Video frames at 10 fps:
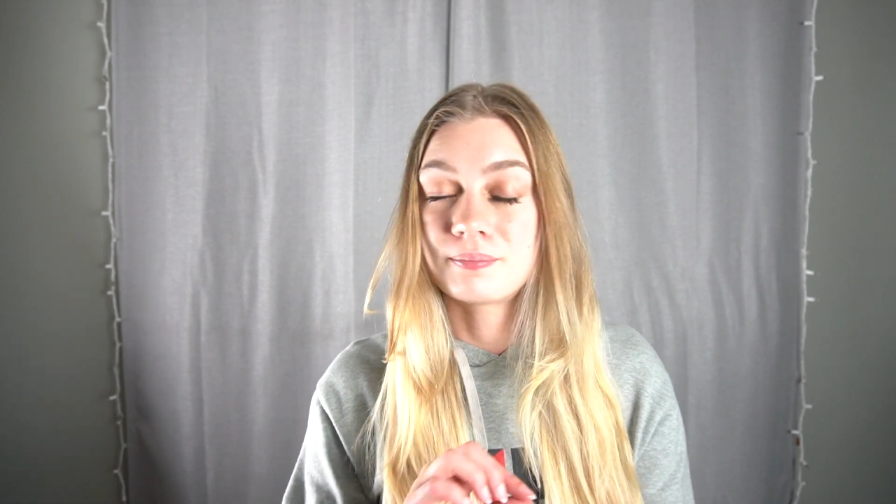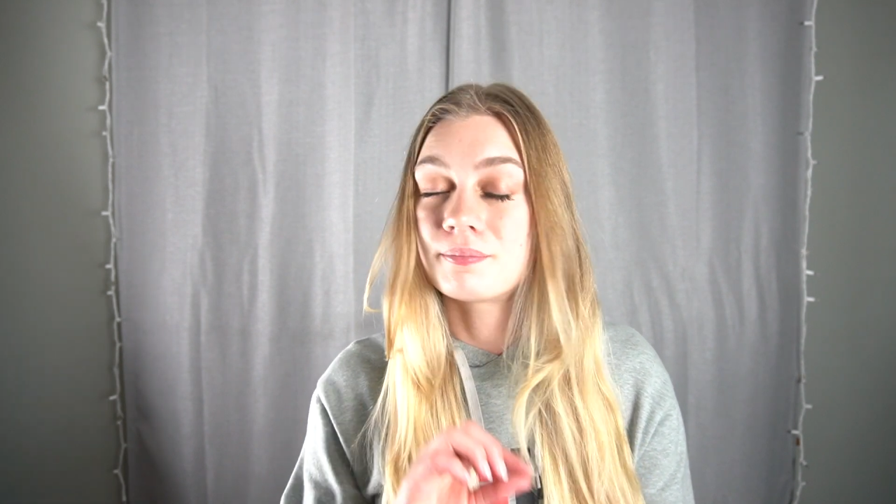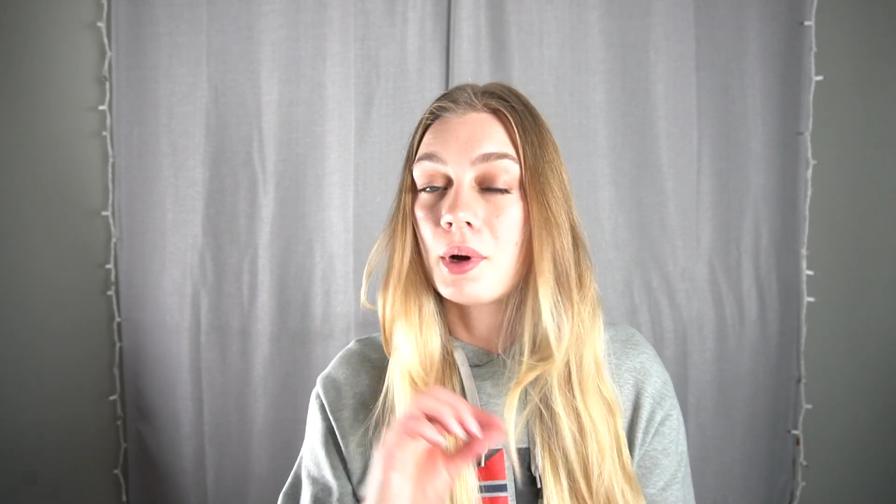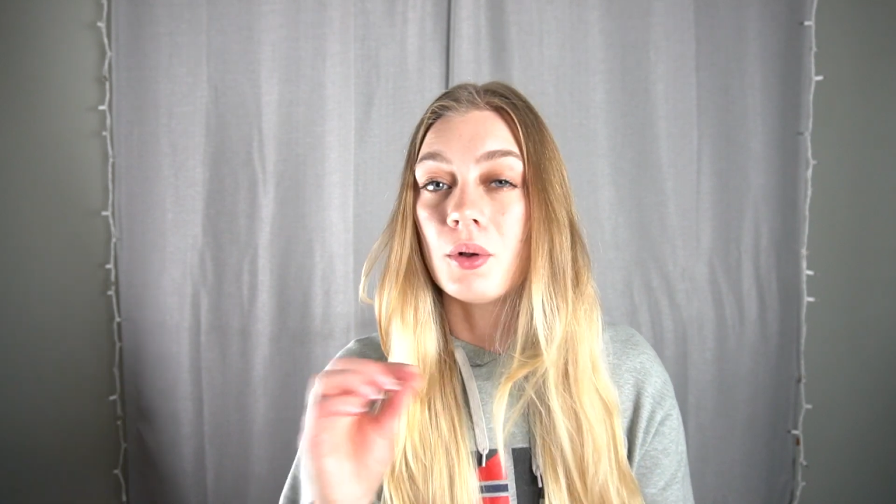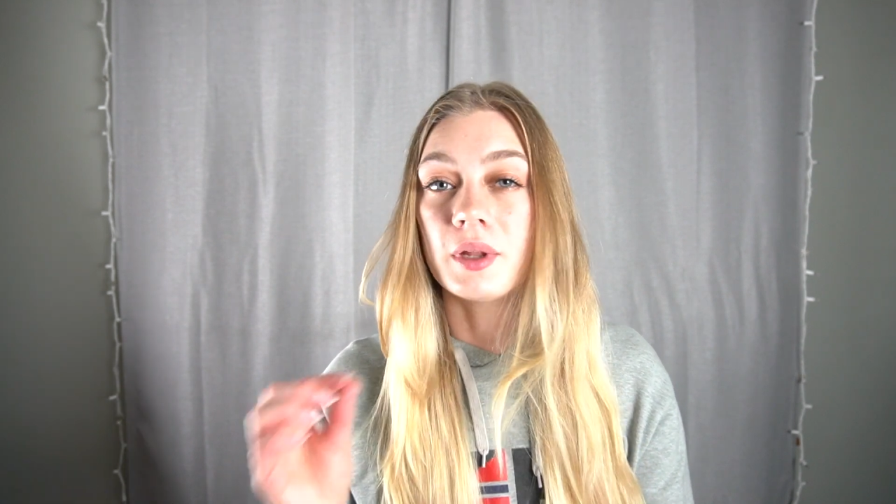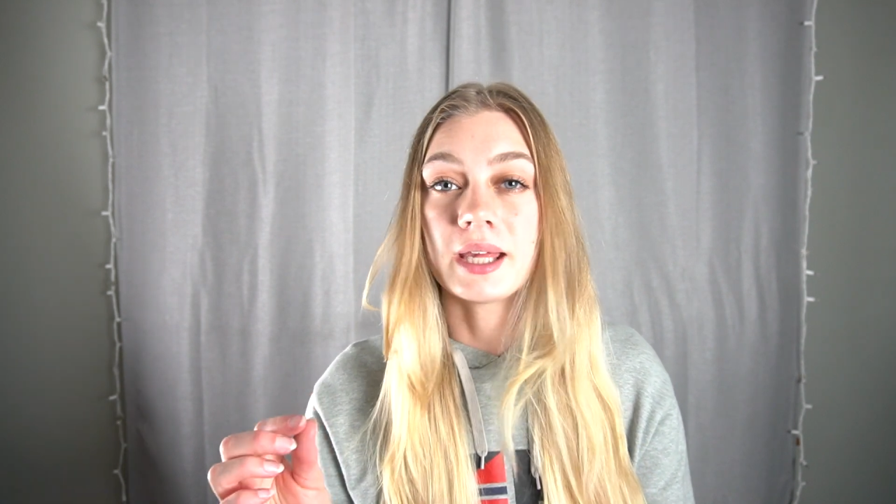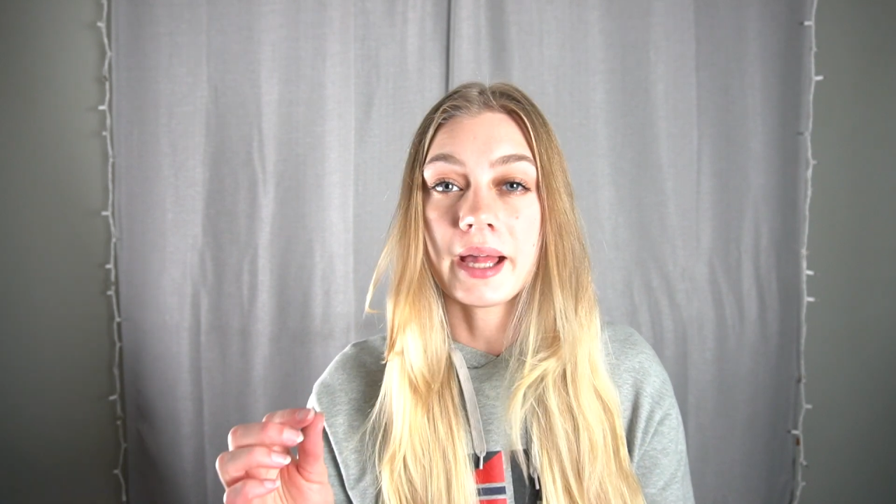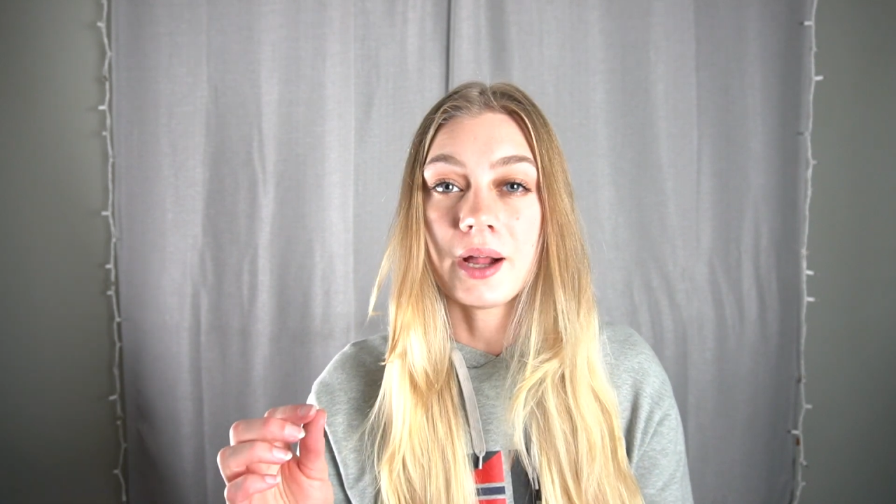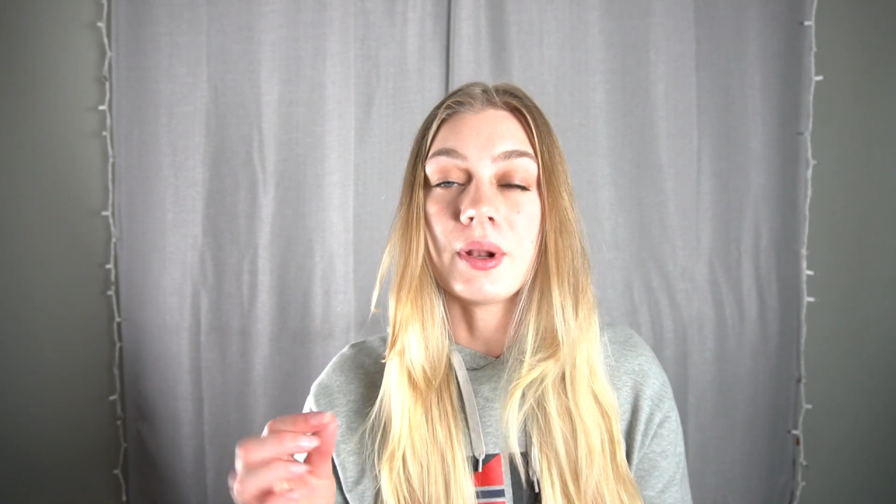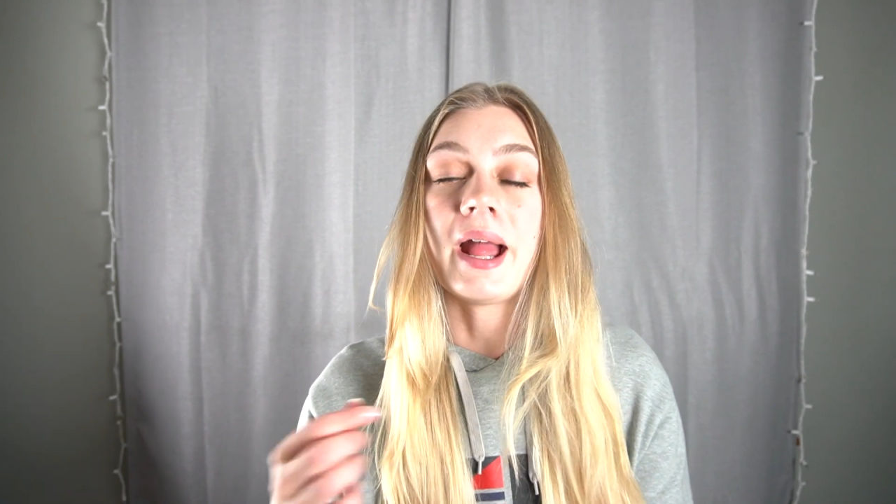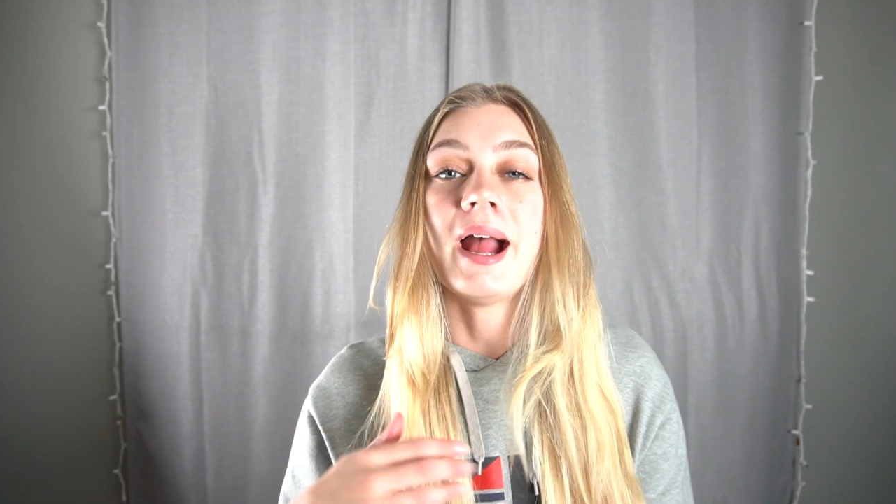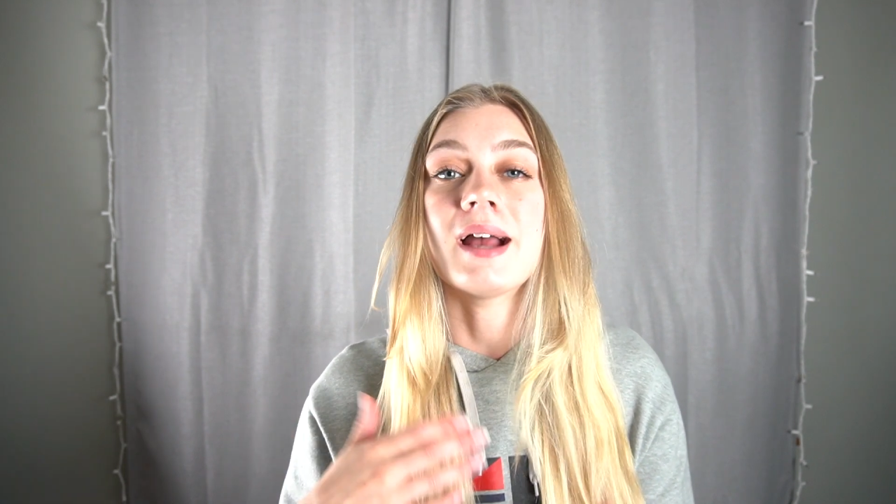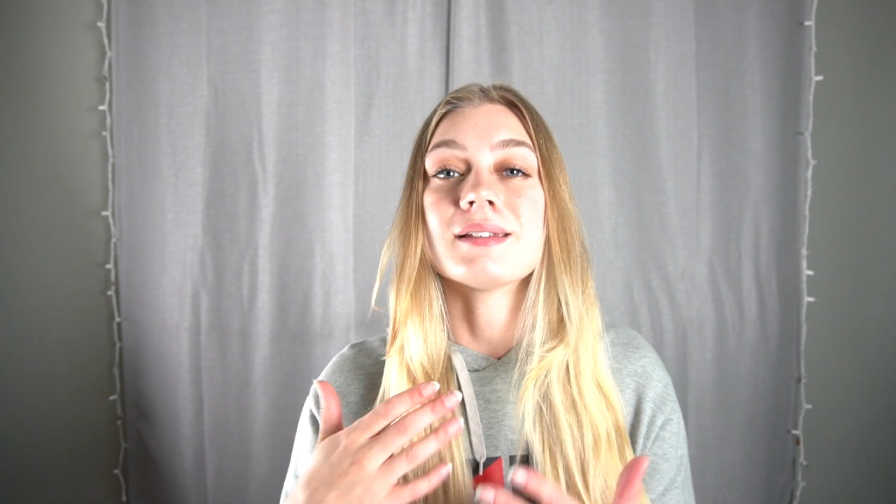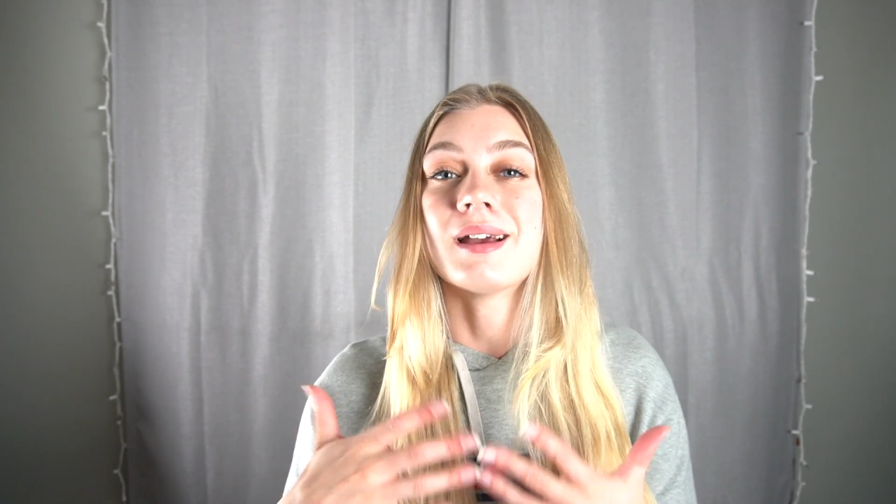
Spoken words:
pulling out as